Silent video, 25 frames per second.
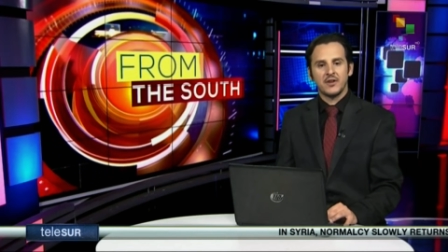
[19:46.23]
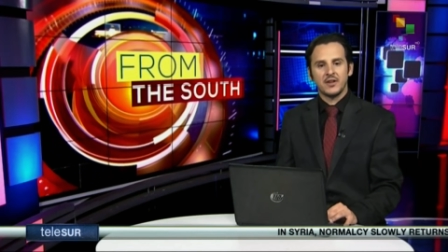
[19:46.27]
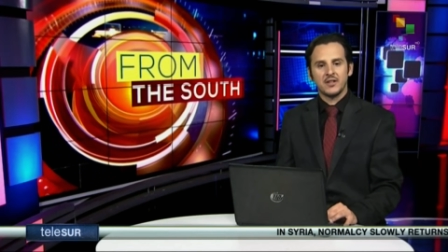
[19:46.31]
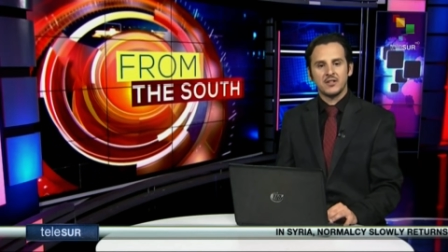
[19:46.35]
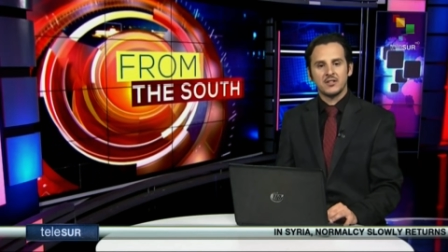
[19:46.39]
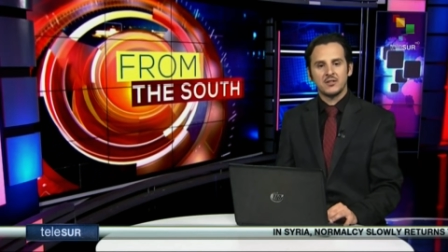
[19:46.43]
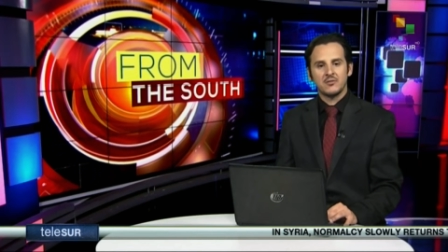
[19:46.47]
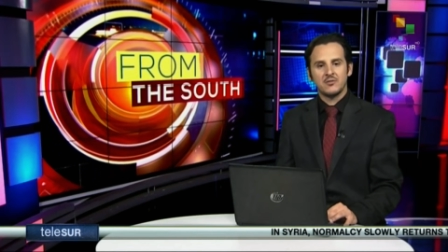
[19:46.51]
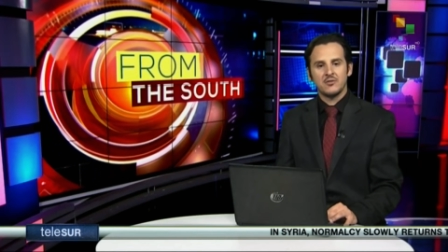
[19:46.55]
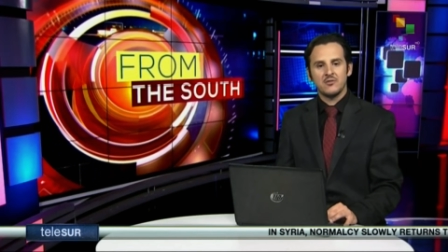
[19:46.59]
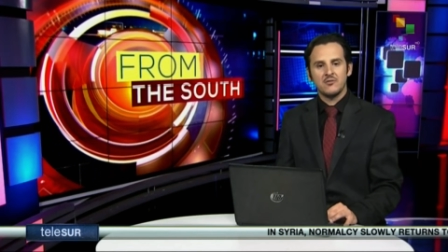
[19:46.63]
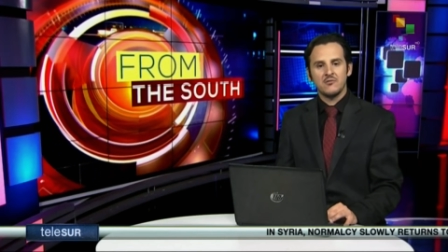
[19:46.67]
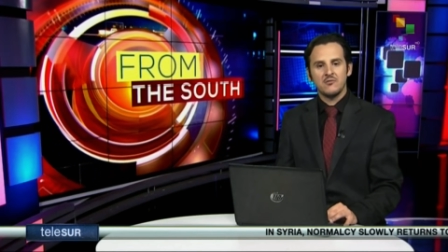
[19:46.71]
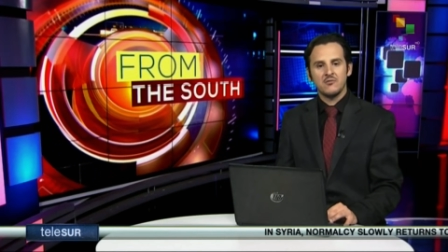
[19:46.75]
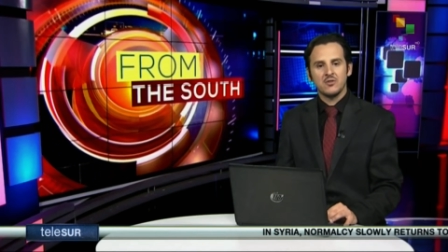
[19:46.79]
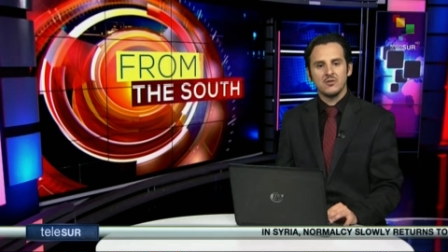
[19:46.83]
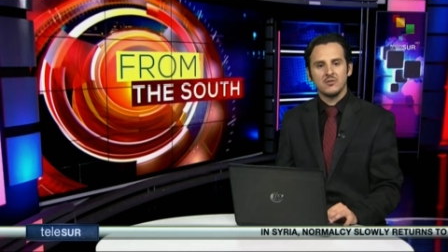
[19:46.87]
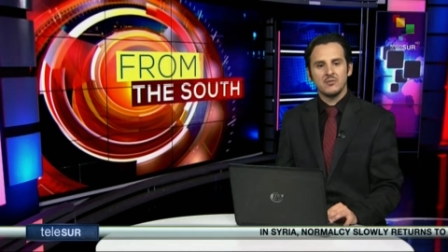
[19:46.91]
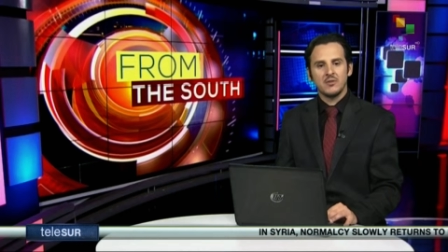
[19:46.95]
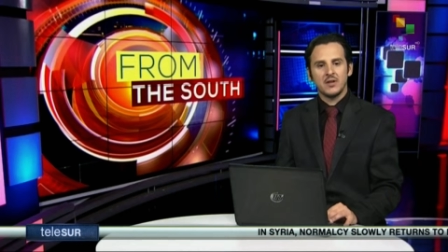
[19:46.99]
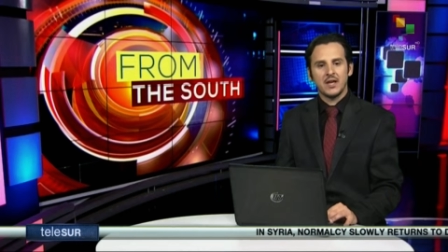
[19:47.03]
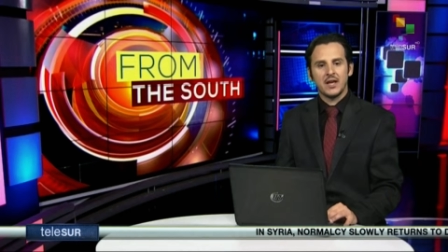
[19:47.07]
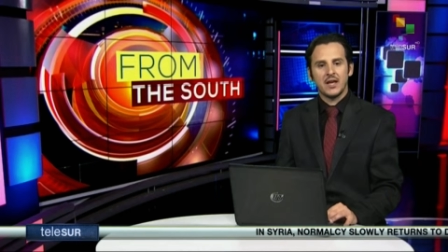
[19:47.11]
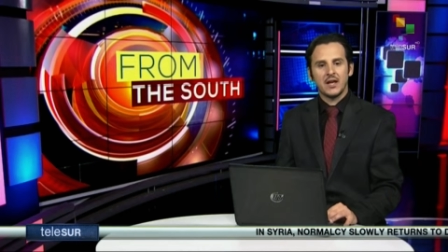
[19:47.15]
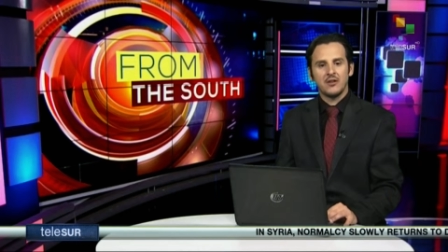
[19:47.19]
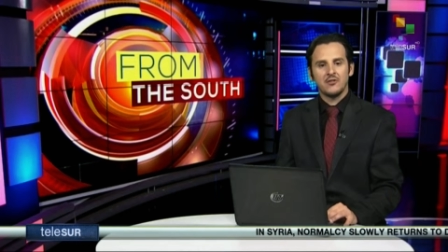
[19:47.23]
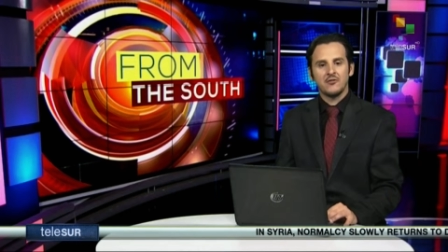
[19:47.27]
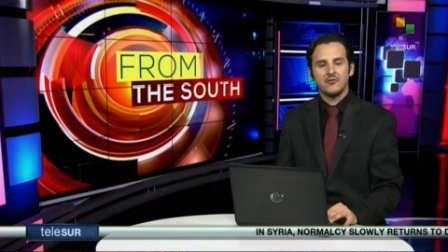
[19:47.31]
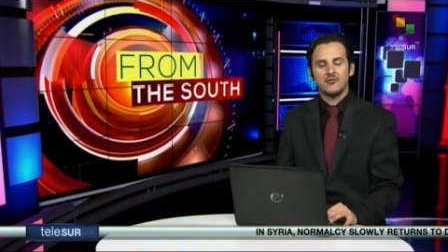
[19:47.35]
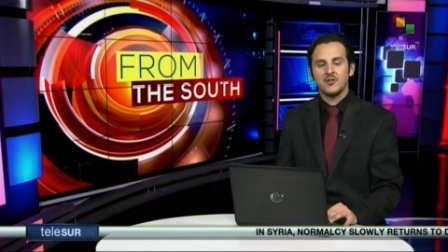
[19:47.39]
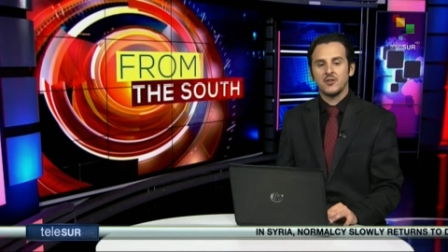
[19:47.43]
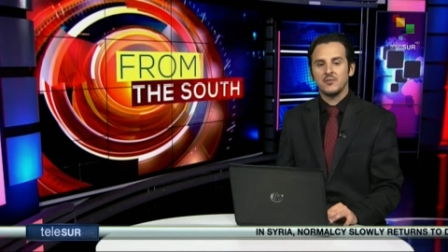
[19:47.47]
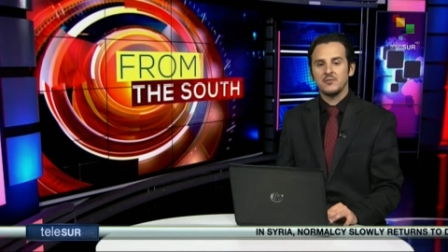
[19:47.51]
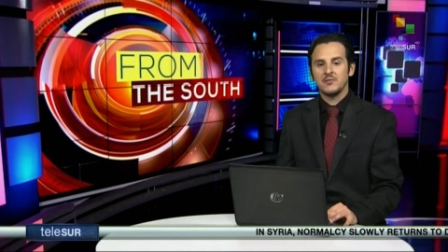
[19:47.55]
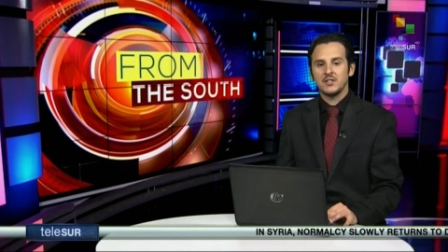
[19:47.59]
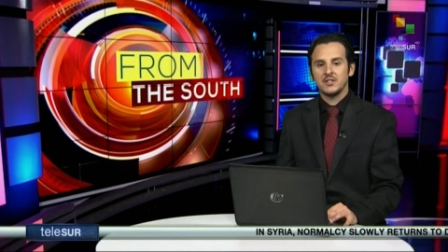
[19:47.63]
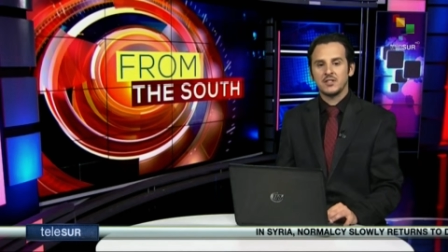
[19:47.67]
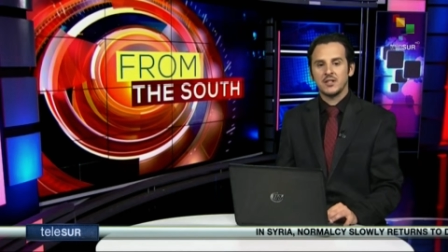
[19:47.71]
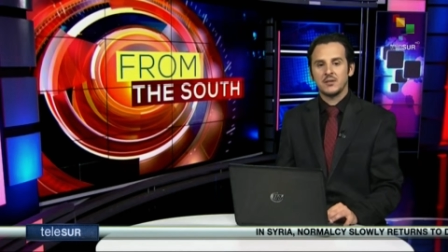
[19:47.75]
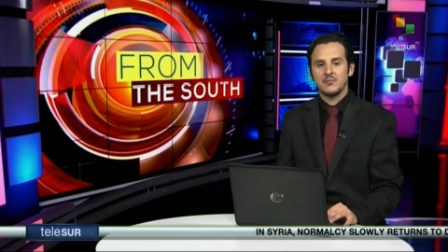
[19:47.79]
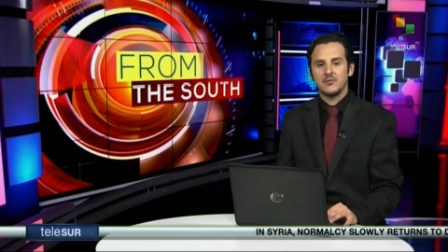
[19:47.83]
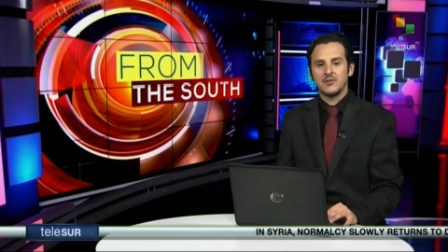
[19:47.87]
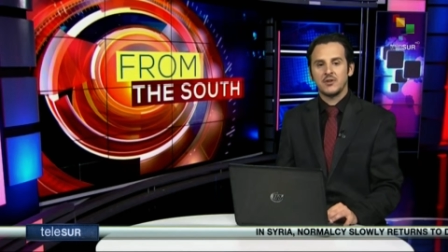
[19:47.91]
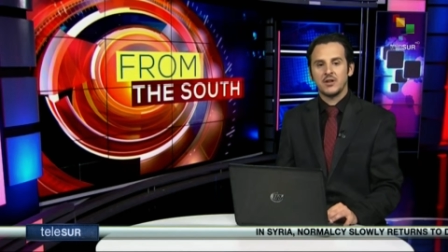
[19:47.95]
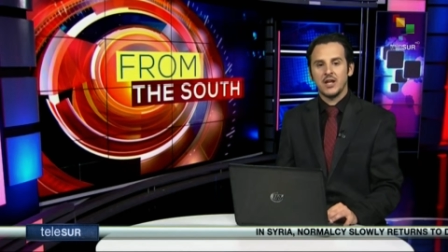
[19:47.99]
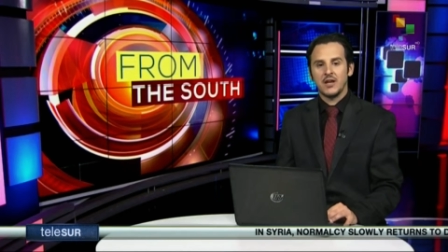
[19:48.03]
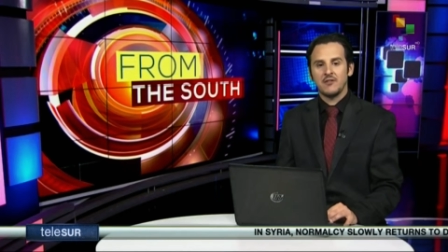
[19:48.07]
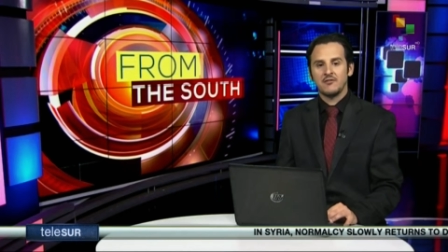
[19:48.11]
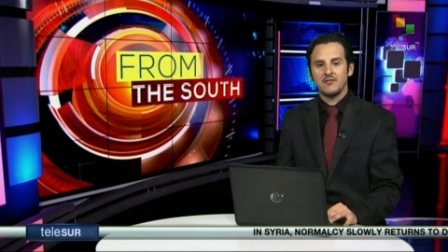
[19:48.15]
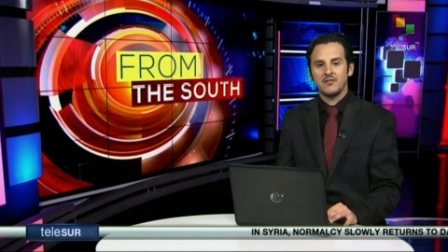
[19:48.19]
Festival will be held from
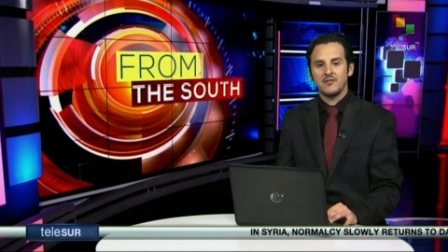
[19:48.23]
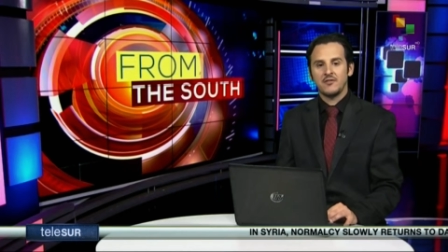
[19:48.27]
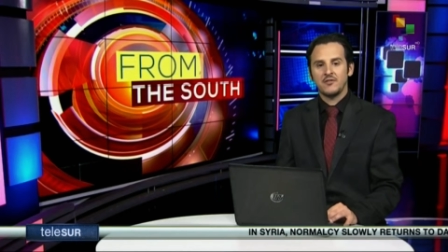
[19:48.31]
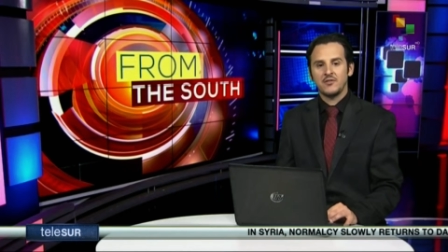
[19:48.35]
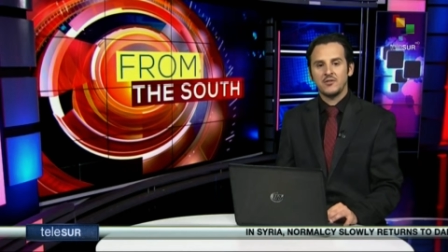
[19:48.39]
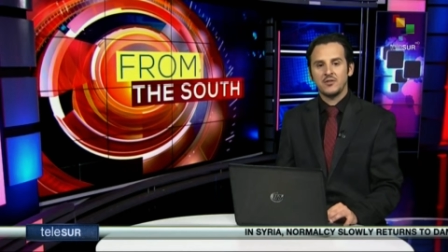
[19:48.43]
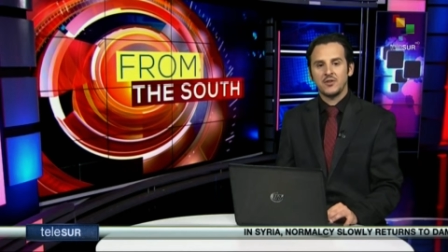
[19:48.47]
December eleventh